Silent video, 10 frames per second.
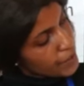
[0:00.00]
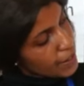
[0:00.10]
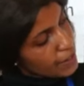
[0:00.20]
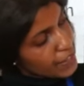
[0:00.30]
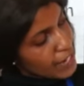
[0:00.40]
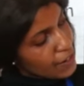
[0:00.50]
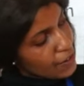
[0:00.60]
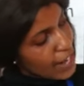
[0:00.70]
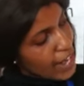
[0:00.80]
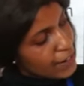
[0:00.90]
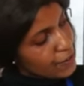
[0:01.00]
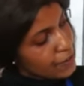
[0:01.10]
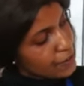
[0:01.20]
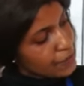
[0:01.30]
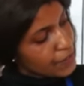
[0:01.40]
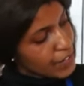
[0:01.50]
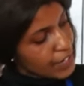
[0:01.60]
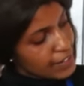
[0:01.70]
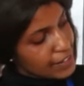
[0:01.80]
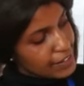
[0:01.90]
And the long arrow,
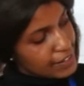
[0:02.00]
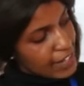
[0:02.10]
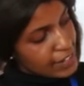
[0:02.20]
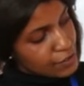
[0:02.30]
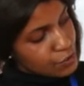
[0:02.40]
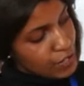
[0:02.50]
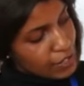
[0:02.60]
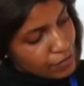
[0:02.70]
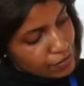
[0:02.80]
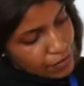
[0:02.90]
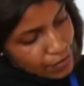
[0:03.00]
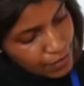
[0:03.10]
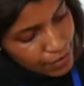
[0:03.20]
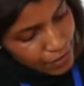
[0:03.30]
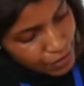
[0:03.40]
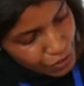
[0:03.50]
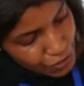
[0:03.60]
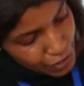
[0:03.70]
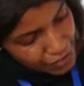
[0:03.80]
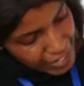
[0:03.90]
it is at 12.
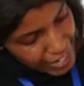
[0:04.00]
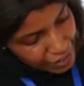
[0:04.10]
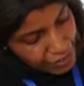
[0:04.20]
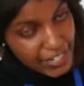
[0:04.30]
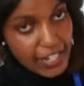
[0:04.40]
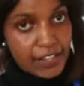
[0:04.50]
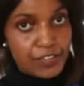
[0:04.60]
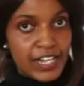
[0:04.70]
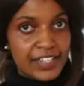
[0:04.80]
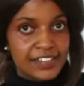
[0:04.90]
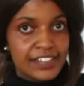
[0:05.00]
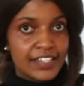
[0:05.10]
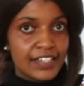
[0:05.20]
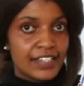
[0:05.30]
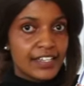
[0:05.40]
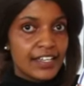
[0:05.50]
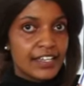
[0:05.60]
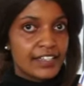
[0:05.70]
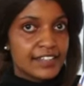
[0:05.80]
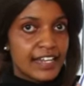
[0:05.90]
Short arrow here, as you can see,
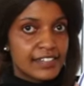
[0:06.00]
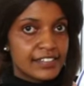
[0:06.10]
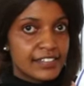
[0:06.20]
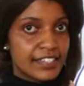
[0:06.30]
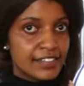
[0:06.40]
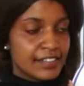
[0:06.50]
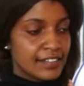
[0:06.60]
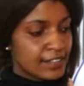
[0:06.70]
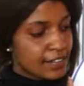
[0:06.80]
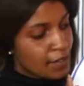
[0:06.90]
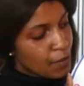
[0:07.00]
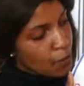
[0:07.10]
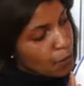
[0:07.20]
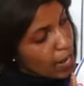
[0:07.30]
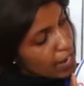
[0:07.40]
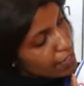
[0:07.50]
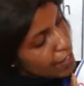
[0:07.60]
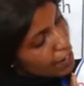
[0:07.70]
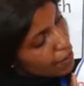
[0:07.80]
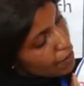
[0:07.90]
is at 6, while the
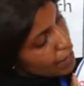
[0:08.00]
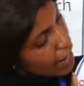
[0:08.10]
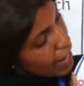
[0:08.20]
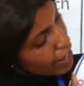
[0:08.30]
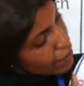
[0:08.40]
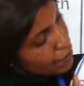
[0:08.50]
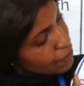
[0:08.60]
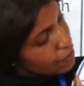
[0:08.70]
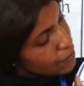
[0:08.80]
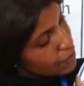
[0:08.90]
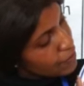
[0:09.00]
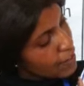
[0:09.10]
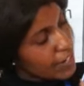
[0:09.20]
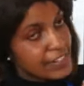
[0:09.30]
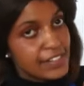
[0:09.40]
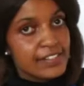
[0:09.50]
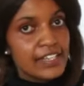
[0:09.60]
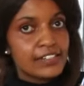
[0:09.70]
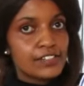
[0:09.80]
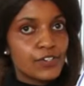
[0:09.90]
long arrow, it is
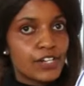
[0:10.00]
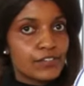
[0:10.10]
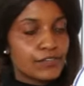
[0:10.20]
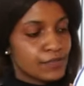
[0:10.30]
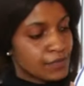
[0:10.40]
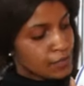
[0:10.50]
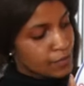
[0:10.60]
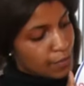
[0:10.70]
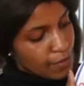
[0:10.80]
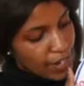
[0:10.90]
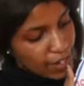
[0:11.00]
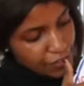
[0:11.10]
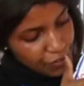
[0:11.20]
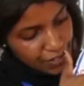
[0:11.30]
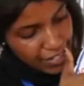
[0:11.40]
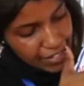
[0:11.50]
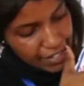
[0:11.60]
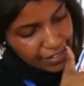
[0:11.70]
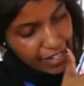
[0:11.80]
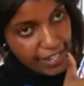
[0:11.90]
at 12. We are going to read
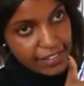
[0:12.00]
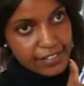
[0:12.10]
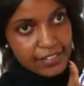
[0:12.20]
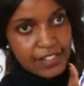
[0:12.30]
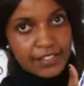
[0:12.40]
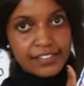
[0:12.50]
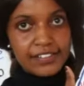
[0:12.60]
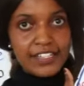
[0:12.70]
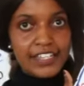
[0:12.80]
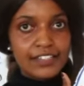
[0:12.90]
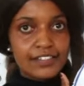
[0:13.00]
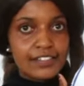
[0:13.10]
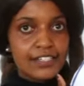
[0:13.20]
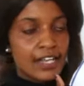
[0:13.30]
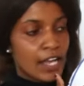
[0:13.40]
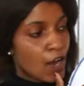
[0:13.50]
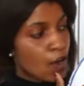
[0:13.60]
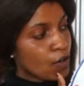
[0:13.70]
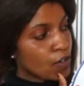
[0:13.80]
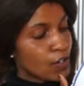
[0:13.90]
it as 6
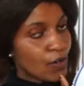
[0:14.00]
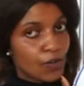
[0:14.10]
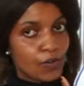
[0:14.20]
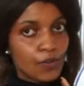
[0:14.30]
o'clock.